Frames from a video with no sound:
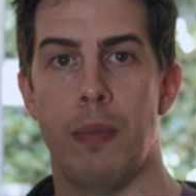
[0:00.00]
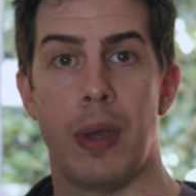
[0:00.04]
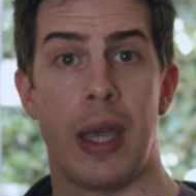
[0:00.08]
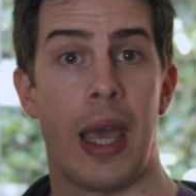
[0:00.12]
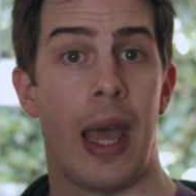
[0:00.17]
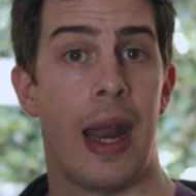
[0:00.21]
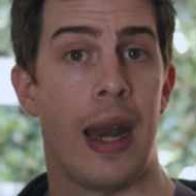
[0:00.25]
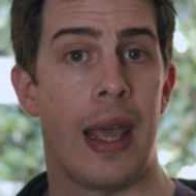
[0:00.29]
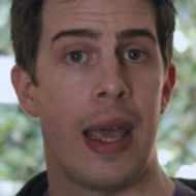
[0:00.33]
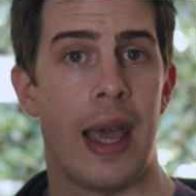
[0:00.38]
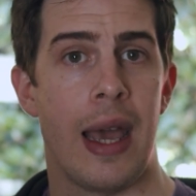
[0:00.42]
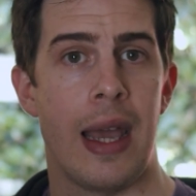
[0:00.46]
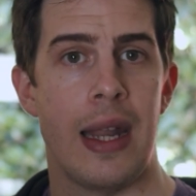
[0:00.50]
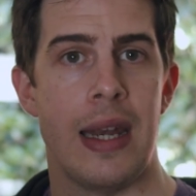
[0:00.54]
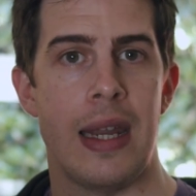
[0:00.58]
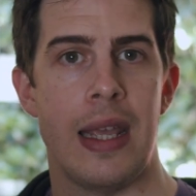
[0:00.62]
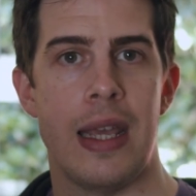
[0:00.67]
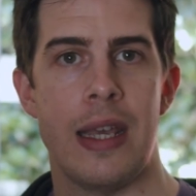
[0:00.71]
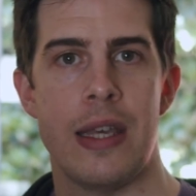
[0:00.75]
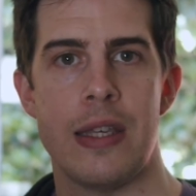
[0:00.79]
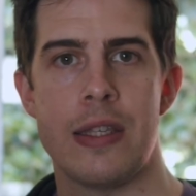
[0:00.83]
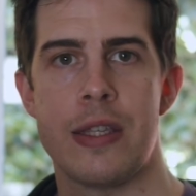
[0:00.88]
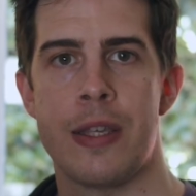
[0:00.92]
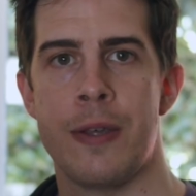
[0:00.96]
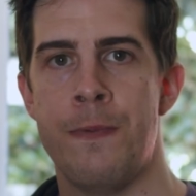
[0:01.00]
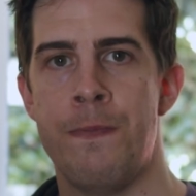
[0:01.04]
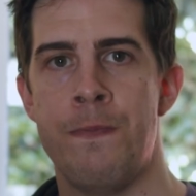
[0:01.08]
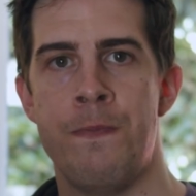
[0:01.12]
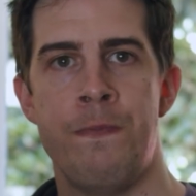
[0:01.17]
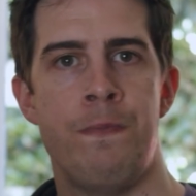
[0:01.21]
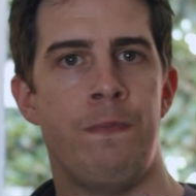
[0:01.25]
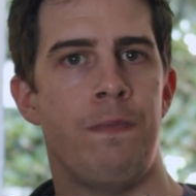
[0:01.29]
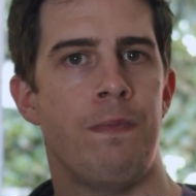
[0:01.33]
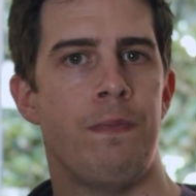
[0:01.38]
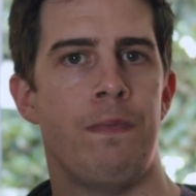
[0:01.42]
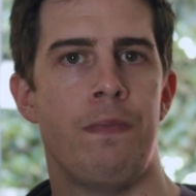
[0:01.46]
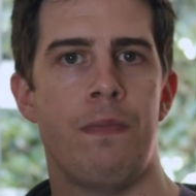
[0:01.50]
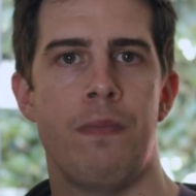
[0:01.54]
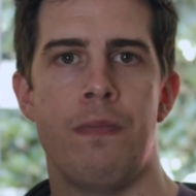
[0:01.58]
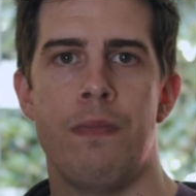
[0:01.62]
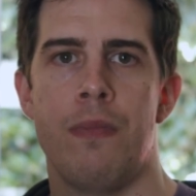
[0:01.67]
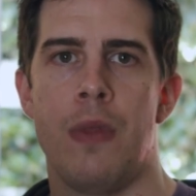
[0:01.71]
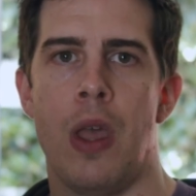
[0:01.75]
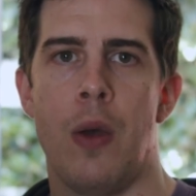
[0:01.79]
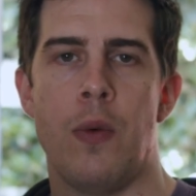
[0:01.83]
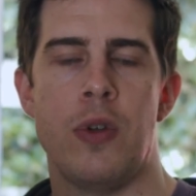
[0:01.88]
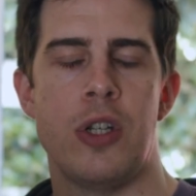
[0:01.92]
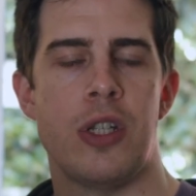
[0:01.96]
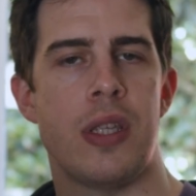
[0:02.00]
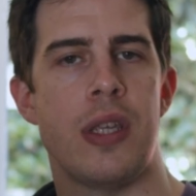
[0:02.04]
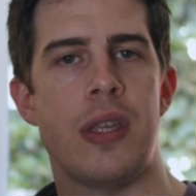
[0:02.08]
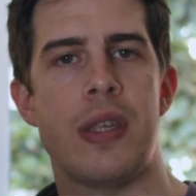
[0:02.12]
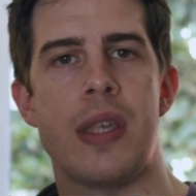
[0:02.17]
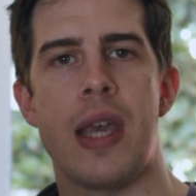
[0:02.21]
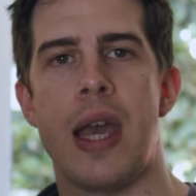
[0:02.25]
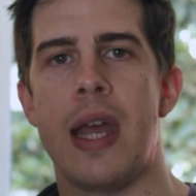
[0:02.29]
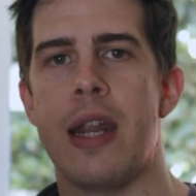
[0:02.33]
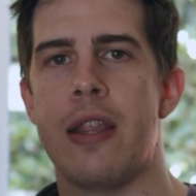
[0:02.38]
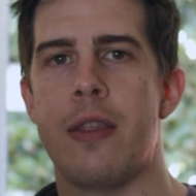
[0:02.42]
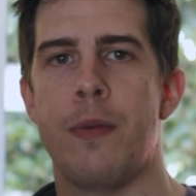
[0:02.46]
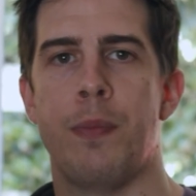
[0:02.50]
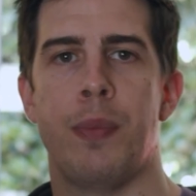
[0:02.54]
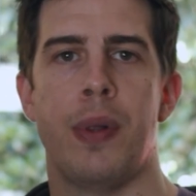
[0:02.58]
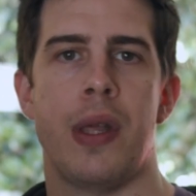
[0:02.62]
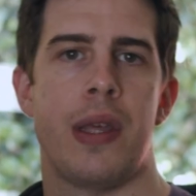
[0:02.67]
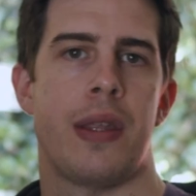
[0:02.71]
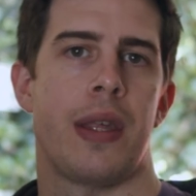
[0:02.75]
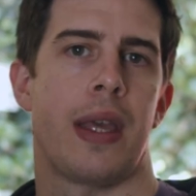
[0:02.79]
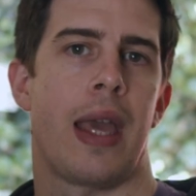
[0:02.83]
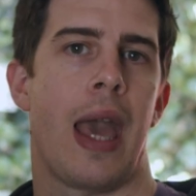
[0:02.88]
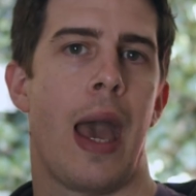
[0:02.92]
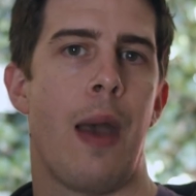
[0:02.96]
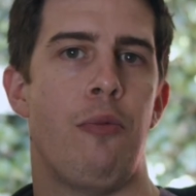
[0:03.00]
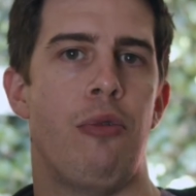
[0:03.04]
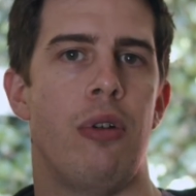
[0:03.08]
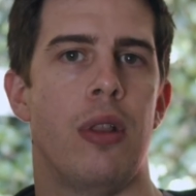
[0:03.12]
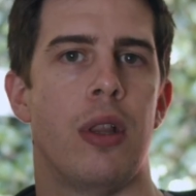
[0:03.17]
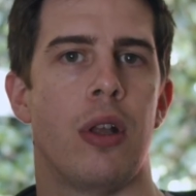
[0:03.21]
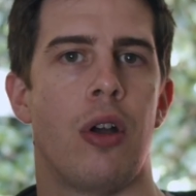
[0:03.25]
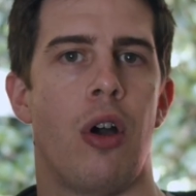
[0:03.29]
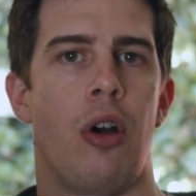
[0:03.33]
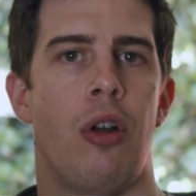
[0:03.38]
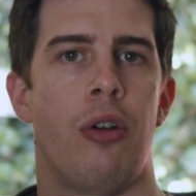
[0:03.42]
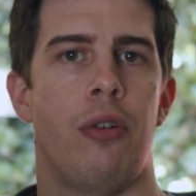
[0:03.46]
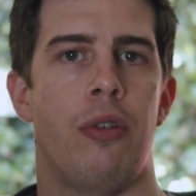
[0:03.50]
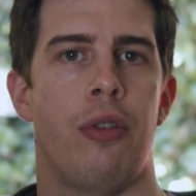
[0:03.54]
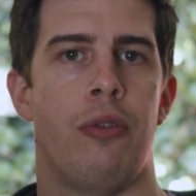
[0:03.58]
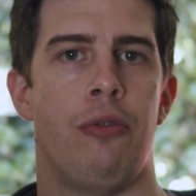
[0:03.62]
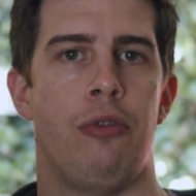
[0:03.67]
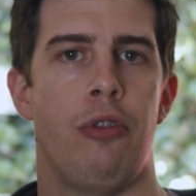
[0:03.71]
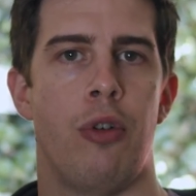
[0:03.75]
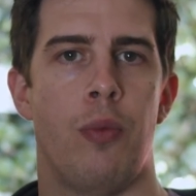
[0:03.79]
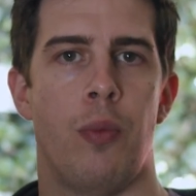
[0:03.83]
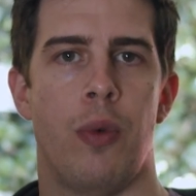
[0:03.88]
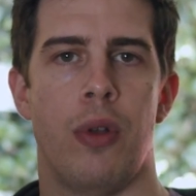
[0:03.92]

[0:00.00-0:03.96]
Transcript: mechanic ideas, and we just decided to place a camera in the corner of the room